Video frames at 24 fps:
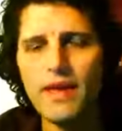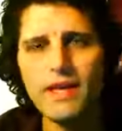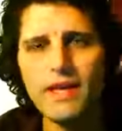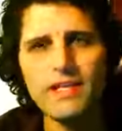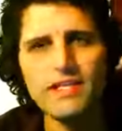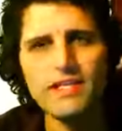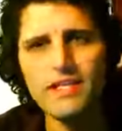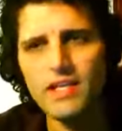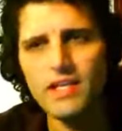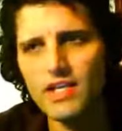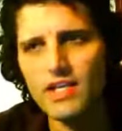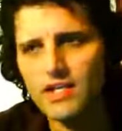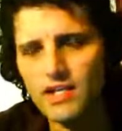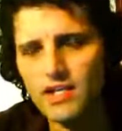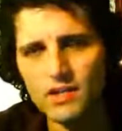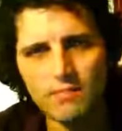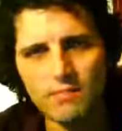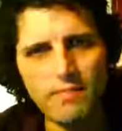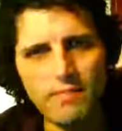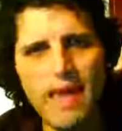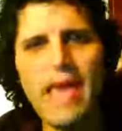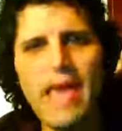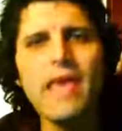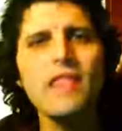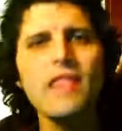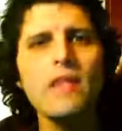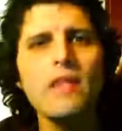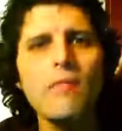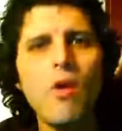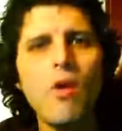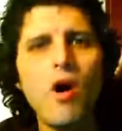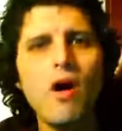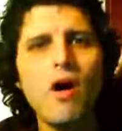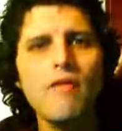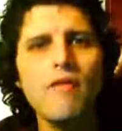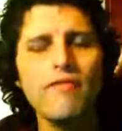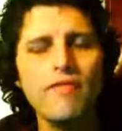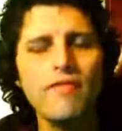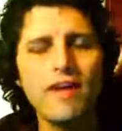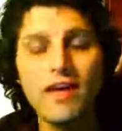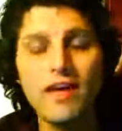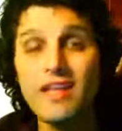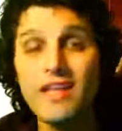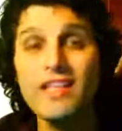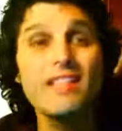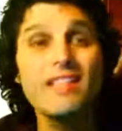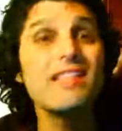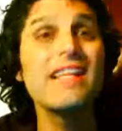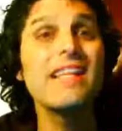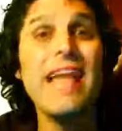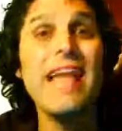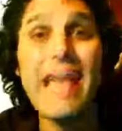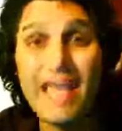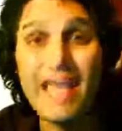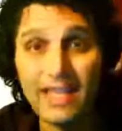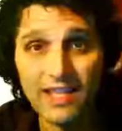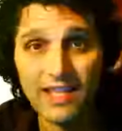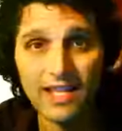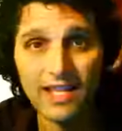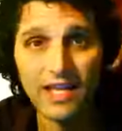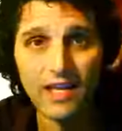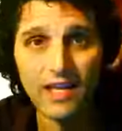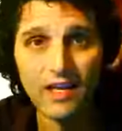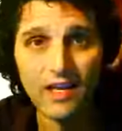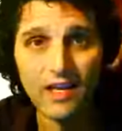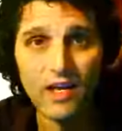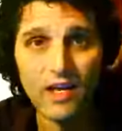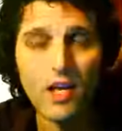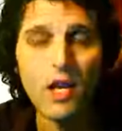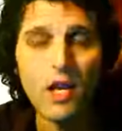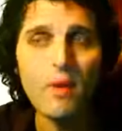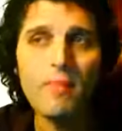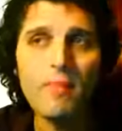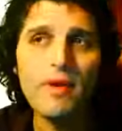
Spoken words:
The bank is going to just pay them off gladly,